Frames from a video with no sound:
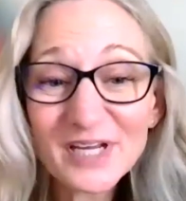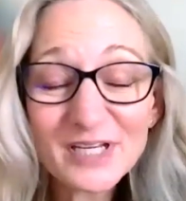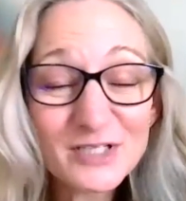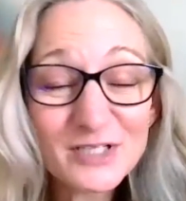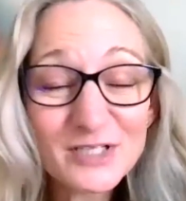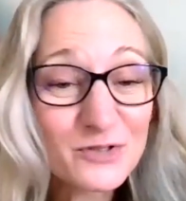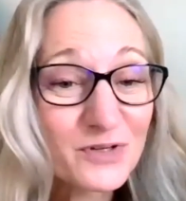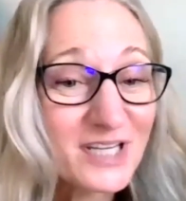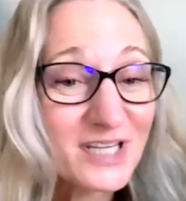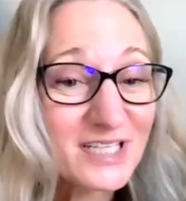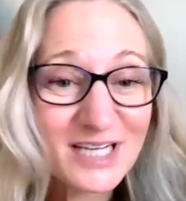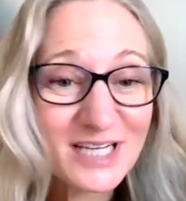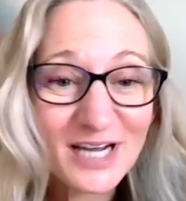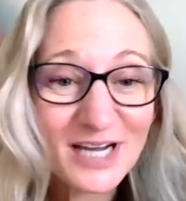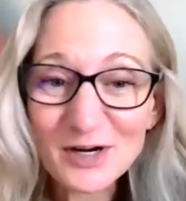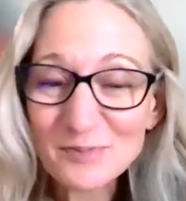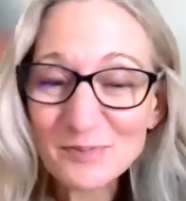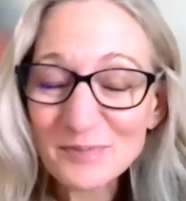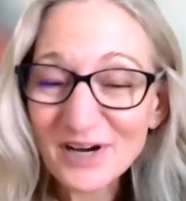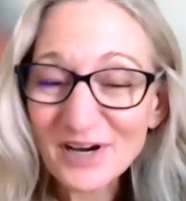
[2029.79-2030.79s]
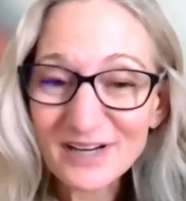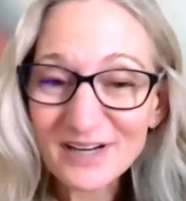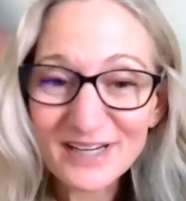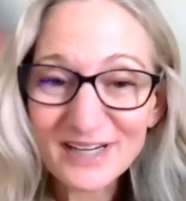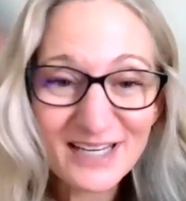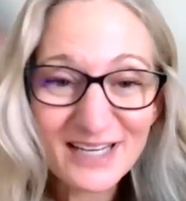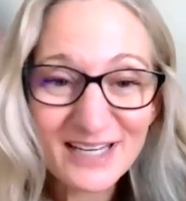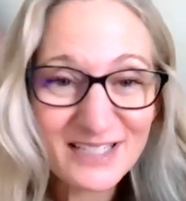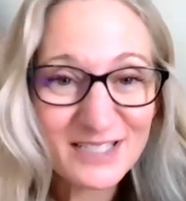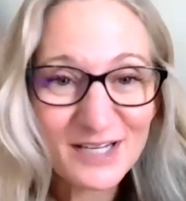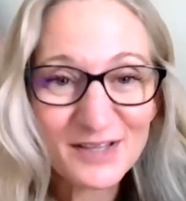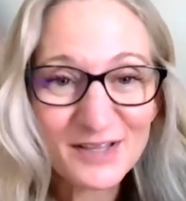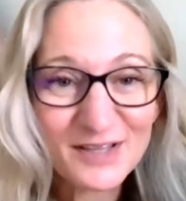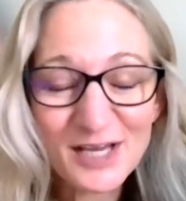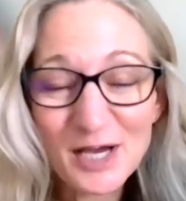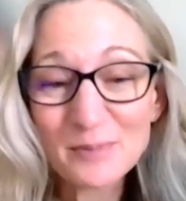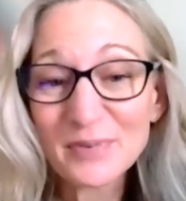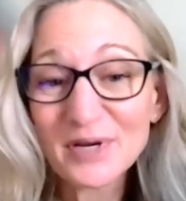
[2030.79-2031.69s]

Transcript: could do an entire podcast on that,